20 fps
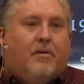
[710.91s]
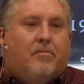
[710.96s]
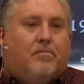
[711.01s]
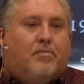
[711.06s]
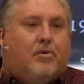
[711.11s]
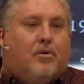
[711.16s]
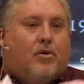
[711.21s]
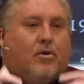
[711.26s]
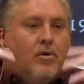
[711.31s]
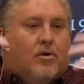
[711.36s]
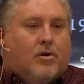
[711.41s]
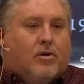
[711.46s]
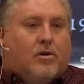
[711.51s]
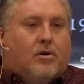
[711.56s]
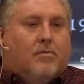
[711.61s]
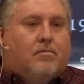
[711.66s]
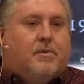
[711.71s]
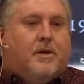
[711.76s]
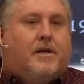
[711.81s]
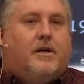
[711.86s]
in
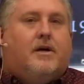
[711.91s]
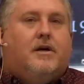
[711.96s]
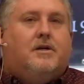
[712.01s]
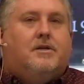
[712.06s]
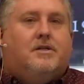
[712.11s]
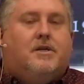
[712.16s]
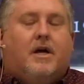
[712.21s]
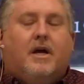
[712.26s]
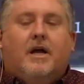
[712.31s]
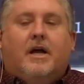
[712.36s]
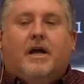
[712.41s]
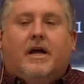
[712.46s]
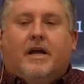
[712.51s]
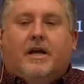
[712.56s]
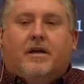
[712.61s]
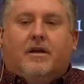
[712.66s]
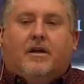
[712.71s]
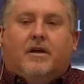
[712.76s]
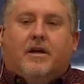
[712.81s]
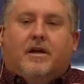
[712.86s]
plural because
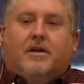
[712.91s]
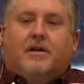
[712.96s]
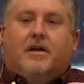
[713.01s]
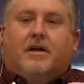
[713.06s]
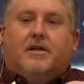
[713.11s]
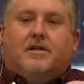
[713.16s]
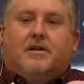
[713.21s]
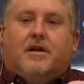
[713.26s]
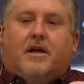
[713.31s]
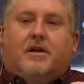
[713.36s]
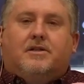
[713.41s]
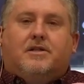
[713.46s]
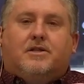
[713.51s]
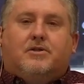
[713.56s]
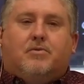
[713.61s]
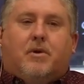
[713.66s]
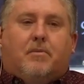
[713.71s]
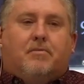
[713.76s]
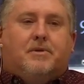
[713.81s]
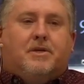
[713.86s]
he, it, it
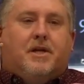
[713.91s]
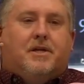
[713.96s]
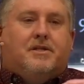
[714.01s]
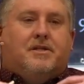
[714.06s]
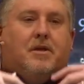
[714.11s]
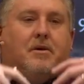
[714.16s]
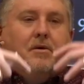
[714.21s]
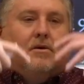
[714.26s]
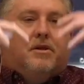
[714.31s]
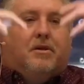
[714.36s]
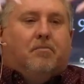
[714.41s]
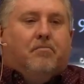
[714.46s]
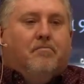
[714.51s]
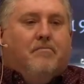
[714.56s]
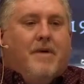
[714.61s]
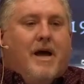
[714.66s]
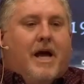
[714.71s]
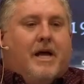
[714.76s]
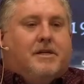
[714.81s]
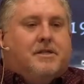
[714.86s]
just represents the, the
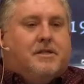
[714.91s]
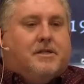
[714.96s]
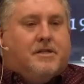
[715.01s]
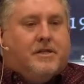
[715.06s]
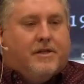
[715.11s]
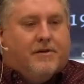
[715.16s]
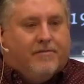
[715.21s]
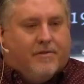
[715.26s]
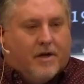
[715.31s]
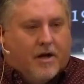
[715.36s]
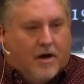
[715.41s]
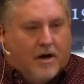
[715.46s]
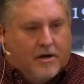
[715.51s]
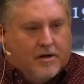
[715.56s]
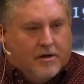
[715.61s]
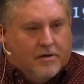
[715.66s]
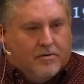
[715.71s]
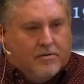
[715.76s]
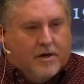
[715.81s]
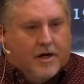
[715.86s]
majesty of God
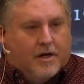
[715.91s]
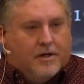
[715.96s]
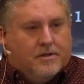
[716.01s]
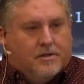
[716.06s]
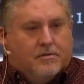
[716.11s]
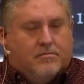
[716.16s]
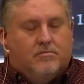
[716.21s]
in creation.